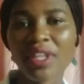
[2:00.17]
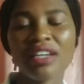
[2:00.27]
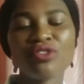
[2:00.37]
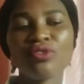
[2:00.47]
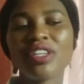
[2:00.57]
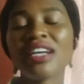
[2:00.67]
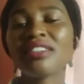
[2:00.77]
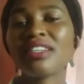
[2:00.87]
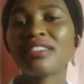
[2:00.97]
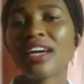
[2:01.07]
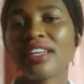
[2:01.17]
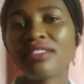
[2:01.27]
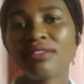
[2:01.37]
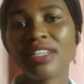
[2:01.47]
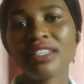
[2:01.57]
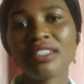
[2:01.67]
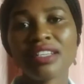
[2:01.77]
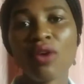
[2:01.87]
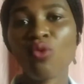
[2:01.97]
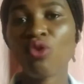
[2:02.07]
So that's the title that is
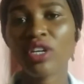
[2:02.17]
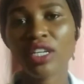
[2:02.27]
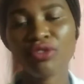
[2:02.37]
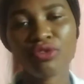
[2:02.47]
awarded to